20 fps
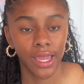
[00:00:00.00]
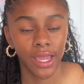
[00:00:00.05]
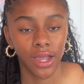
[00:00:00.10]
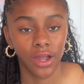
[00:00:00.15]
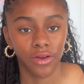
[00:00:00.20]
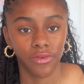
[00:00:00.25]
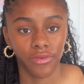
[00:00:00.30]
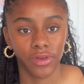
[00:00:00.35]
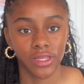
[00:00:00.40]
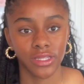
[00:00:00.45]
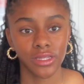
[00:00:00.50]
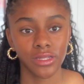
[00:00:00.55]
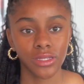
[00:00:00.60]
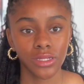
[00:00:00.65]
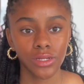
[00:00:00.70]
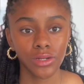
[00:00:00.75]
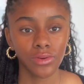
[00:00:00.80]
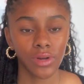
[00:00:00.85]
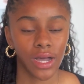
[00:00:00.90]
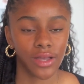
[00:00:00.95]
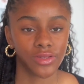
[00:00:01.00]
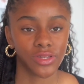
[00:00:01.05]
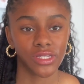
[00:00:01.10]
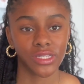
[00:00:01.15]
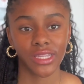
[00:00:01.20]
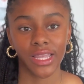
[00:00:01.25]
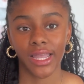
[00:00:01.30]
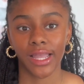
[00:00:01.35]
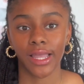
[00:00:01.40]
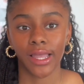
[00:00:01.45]
a reason to. I was
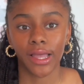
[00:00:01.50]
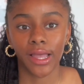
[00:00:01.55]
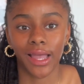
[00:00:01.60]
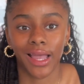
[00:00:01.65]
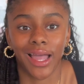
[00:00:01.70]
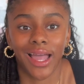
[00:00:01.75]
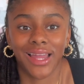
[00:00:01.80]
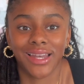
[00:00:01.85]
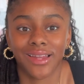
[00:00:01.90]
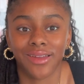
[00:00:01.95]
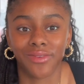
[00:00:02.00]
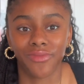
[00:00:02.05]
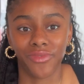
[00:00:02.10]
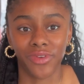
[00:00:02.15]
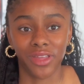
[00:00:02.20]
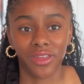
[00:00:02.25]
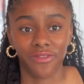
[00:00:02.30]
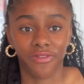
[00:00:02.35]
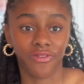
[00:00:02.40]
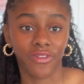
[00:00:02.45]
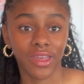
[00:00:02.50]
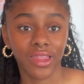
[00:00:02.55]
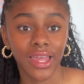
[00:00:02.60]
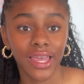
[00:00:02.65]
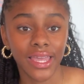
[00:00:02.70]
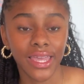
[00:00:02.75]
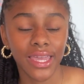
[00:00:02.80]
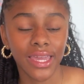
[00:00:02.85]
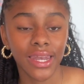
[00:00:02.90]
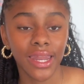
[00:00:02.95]
just like, I didn't really feel
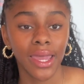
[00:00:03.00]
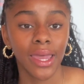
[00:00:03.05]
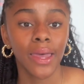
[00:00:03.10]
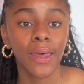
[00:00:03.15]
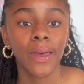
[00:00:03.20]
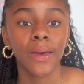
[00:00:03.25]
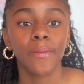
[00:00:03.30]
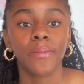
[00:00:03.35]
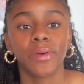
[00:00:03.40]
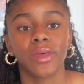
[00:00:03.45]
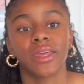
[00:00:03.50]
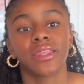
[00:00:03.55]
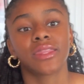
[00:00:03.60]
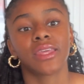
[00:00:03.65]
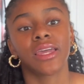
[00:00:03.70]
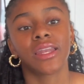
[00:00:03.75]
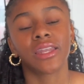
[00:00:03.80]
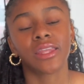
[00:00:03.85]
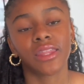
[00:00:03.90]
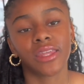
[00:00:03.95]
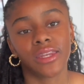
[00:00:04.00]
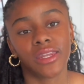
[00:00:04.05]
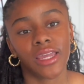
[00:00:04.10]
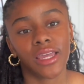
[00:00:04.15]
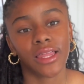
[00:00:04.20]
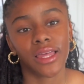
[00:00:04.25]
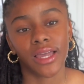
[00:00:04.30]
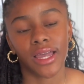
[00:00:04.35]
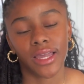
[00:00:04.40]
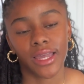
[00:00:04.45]
like it. But at the end of the day,
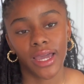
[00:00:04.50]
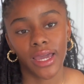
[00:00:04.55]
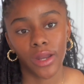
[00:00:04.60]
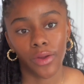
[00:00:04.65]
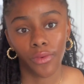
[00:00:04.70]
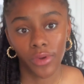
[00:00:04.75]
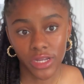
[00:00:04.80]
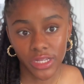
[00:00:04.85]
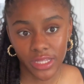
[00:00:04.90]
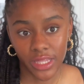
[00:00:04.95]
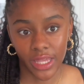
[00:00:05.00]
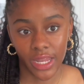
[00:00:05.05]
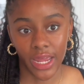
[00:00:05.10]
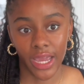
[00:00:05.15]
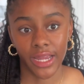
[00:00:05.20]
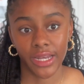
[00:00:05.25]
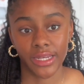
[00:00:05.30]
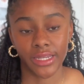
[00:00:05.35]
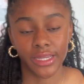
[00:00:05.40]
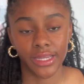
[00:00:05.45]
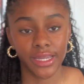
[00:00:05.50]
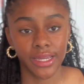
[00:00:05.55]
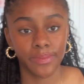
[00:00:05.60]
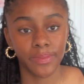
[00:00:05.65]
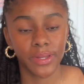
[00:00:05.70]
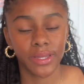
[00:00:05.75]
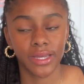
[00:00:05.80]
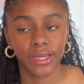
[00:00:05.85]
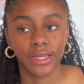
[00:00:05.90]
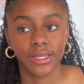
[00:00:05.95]
like I kind of wish that I did,
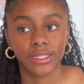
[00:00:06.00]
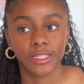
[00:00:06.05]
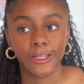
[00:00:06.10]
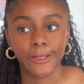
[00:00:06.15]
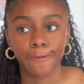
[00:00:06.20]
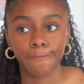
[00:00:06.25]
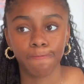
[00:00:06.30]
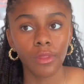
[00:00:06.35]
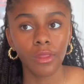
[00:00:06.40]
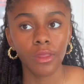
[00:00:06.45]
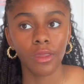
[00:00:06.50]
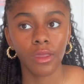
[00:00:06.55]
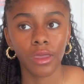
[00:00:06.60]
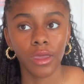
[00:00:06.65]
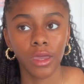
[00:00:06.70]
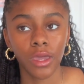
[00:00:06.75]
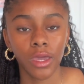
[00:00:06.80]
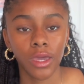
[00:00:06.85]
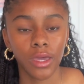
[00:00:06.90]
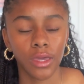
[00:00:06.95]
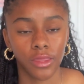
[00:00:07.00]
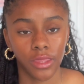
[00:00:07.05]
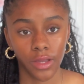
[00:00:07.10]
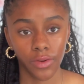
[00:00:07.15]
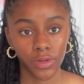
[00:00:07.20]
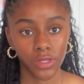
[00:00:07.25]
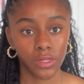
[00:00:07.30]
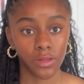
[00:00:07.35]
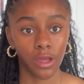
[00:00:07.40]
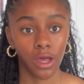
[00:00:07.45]
because there
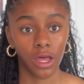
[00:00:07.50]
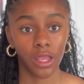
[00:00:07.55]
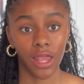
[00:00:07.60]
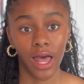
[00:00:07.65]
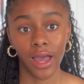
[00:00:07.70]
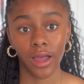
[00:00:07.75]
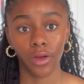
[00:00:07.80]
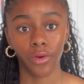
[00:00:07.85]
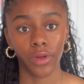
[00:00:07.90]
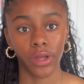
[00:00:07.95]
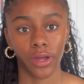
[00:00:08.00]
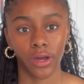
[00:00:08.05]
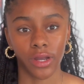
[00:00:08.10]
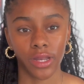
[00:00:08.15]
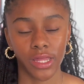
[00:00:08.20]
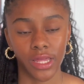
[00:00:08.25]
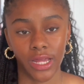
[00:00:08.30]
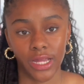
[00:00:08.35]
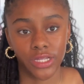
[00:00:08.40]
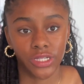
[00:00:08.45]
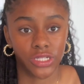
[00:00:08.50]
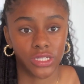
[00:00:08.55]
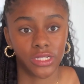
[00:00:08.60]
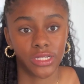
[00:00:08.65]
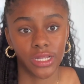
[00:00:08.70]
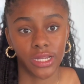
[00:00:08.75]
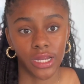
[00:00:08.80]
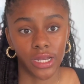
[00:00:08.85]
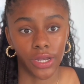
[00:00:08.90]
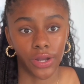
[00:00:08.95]
was a lot going on that I just
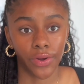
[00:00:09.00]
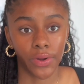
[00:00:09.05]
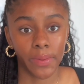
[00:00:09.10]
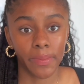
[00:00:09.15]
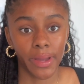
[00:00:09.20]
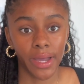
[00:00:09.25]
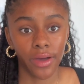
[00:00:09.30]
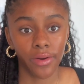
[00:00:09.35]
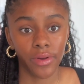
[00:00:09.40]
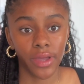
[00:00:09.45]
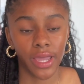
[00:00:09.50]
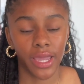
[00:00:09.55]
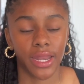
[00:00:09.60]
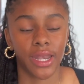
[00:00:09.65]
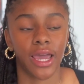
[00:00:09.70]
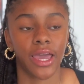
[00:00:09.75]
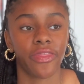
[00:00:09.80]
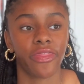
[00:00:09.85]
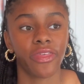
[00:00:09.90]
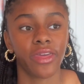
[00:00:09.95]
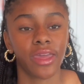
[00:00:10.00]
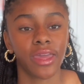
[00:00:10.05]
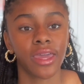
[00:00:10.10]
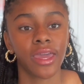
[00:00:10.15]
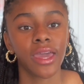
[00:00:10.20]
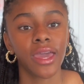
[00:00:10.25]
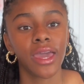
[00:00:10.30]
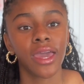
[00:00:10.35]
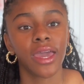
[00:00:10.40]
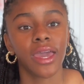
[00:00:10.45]
didn't know about. And I
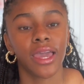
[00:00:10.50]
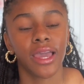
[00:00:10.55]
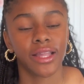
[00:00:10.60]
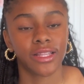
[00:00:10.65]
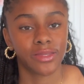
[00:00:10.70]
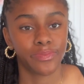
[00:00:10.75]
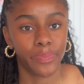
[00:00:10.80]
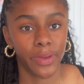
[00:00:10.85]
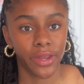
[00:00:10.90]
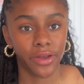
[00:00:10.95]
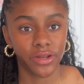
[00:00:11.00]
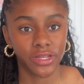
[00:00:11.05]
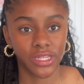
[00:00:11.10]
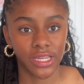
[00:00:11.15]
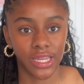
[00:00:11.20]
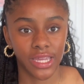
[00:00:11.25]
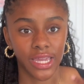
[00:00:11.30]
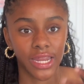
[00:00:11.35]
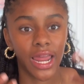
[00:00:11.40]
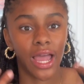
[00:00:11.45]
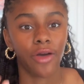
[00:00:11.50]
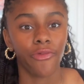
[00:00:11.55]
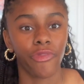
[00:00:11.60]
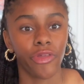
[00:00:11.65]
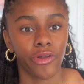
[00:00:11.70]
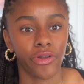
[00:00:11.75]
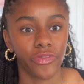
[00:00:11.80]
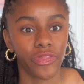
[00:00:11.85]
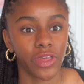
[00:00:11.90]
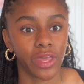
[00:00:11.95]
think it's better to get out
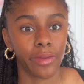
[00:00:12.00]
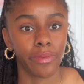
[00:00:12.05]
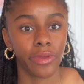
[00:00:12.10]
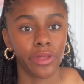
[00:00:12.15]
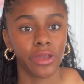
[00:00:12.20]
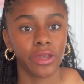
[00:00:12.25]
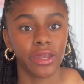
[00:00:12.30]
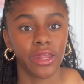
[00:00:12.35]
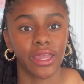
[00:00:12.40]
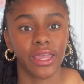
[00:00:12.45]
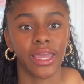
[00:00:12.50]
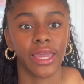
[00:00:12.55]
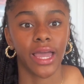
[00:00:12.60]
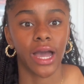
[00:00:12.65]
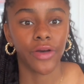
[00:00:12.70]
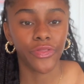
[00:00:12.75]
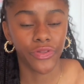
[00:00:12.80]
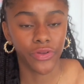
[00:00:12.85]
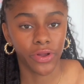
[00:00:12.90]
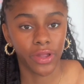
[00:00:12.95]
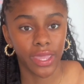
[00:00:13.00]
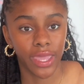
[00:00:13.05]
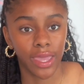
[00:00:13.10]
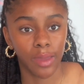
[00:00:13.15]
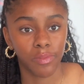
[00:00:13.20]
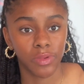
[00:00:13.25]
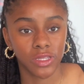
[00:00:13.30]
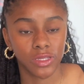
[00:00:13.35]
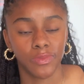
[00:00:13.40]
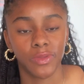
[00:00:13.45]
there in the community and get out there on
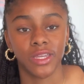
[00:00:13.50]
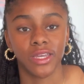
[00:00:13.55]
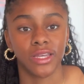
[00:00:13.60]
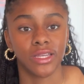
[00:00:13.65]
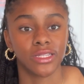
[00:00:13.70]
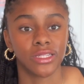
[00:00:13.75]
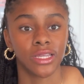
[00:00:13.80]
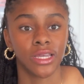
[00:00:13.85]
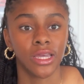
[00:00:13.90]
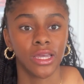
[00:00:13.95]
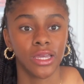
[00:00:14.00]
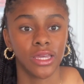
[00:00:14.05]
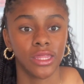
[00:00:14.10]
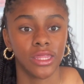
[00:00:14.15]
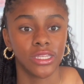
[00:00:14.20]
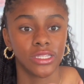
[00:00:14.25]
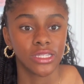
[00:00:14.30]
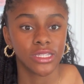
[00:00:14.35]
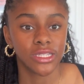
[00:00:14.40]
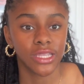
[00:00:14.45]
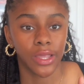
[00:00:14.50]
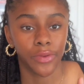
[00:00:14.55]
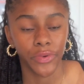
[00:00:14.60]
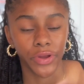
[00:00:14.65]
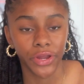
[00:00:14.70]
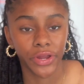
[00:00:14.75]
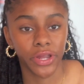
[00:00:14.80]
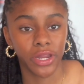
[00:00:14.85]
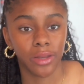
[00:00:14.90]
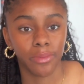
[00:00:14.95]
campus, because this is like
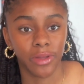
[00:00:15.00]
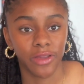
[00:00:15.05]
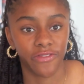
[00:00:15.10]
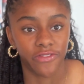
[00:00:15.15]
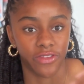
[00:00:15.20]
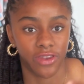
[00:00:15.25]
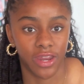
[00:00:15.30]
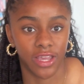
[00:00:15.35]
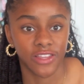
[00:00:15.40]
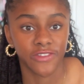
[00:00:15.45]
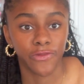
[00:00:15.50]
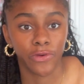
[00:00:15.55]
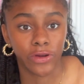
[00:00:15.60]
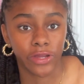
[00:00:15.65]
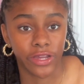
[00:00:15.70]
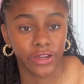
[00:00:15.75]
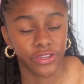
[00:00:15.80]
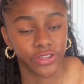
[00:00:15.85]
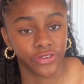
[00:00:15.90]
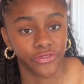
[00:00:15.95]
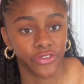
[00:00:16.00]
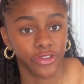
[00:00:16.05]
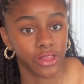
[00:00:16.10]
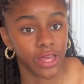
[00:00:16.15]
where you're going to be for the next 4 years of your